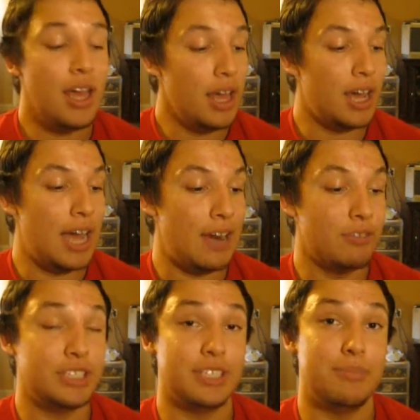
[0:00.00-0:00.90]
I
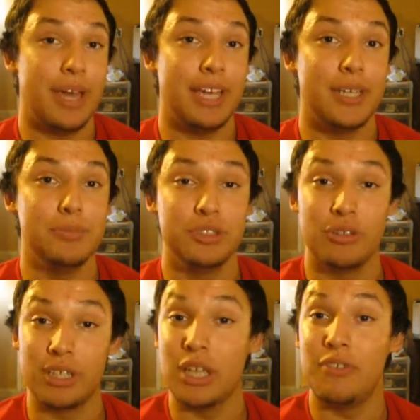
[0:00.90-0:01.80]
recently met him
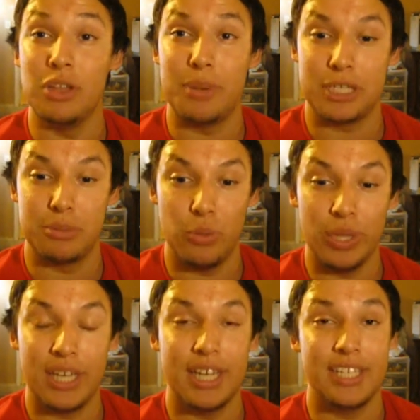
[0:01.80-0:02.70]
during Level Up Expo
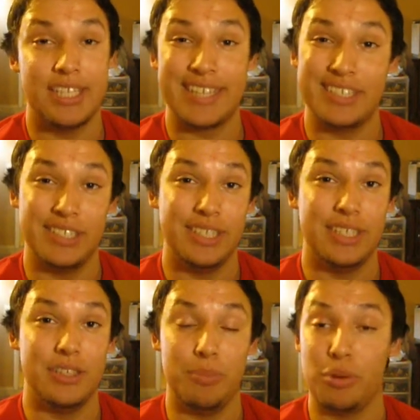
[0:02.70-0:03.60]
weekend. He's
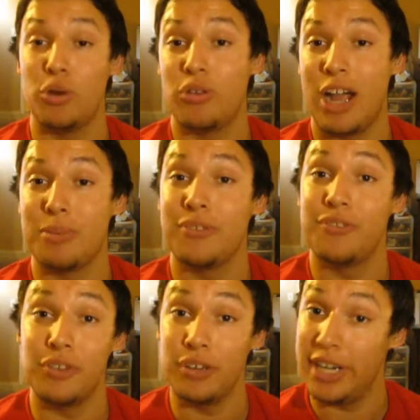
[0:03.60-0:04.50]
actually the programmer
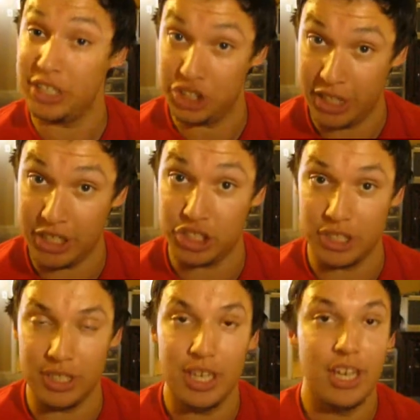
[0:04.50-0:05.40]
for Henshin
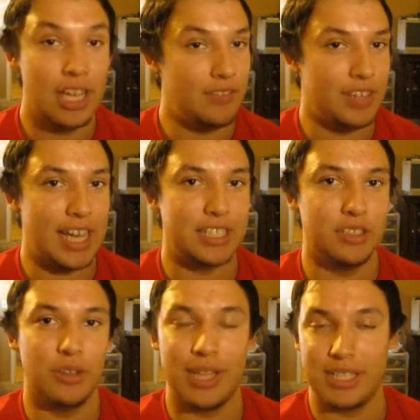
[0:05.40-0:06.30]
Engine. If you guys
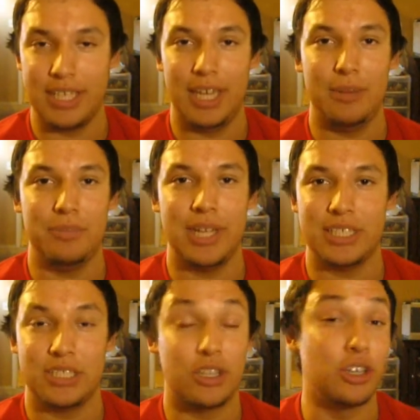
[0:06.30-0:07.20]
don't know, that's a game
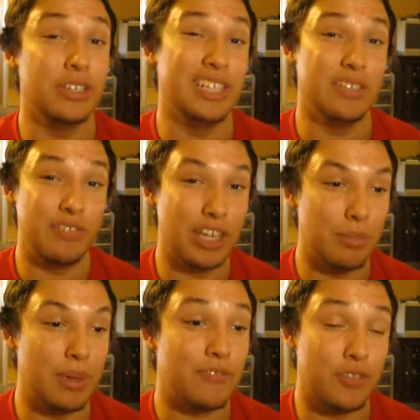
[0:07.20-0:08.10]
that's currently in
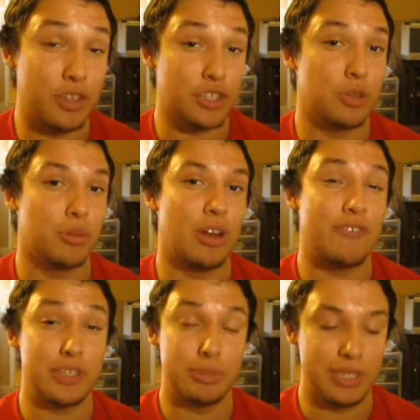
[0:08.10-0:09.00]
development for the
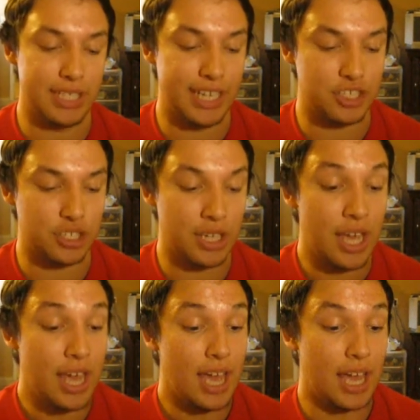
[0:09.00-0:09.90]
TurboGrafx PC Engine,
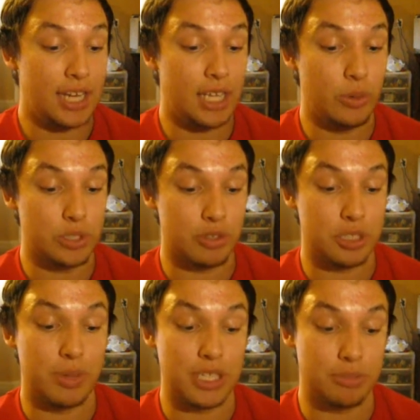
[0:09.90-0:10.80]
and he was
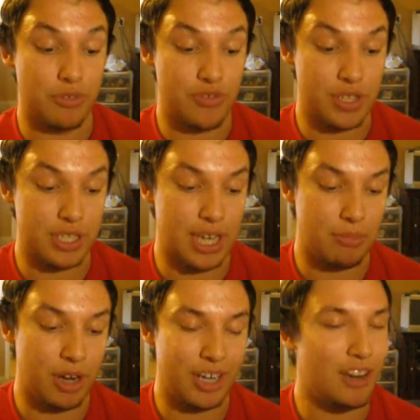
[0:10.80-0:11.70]
responsible for this
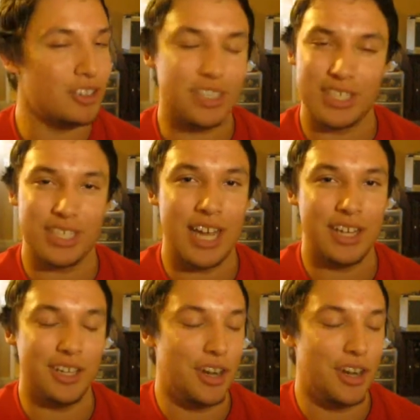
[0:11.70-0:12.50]
game right here, so I decided,